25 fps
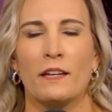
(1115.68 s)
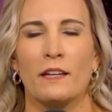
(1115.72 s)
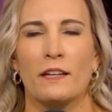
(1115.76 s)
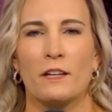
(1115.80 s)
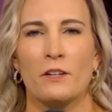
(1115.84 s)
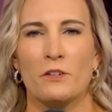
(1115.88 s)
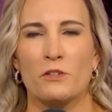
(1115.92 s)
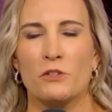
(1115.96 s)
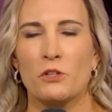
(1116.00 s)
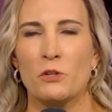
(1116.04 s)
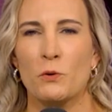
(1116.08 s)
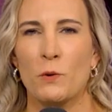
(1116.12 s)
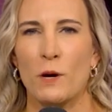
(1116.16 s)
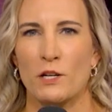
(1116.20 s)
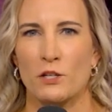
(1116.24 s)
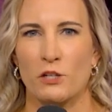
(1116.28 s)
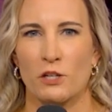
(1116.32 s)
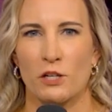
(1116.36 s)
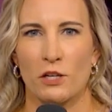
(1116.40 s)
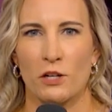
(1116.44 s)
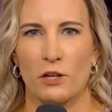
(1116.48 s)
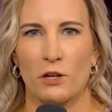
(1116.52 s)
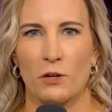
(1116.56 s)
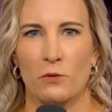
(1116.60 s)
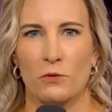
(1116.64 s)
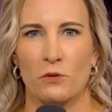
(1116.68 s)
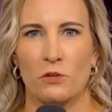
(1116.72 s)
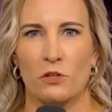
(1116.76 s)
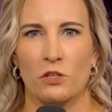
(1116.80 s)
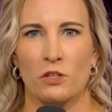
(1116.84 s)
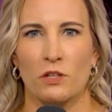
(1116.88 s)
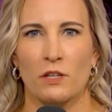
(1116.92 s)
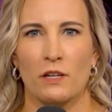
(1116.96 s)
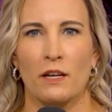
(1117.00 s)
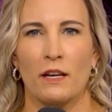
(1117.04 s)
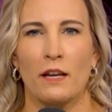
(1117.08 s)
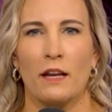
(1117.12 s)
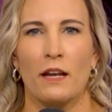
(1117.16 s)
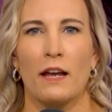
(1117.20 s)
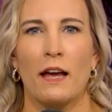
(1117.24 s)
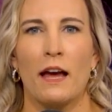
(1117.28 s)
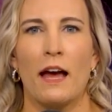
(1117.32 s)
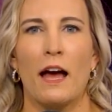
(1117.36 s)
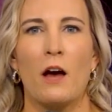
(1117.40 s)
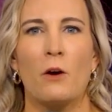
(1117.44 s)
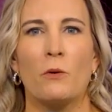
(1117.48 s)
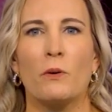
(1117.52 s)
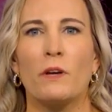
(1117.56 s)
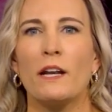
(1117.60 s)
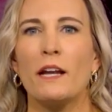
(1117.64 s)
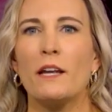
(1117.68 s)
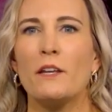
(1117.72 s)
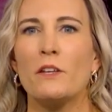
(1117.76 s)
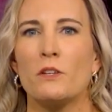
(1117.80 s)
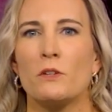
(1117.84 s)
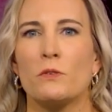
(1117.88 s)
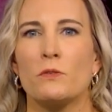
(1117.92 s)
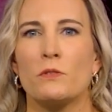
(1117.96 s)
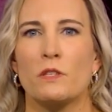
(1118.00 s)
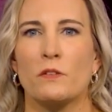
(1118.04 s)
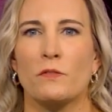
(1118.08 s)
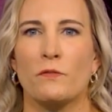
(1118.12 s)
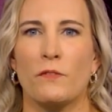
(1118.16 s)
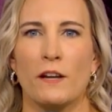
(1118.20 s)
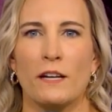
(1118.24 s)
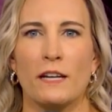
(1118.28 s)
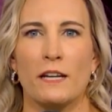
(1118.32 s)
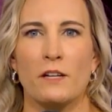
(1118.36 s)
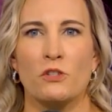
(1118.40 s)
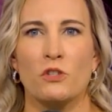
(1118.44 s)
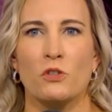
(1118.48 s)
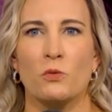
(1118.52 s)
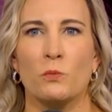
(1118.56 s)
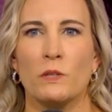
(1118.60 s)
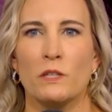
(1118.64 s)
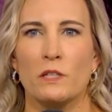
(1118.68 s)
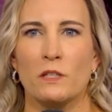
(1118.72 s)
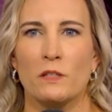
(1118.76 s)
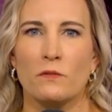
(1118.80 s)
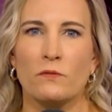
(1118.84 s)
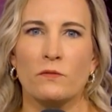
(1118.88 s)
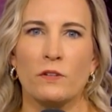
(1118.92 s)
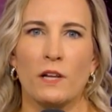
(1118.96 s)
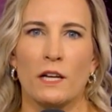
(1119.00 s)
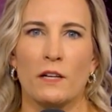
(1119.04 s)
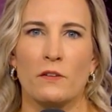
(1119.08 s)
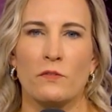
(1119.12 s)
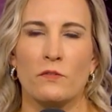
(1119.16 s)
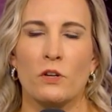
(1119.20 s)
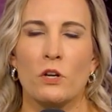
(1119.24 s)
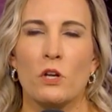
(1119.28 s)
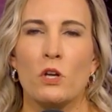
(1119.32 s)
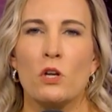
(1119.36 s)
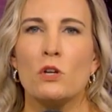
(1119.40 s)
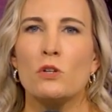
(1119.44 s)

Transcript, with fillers: Here's your question, coach. How can I use the financial wheel of life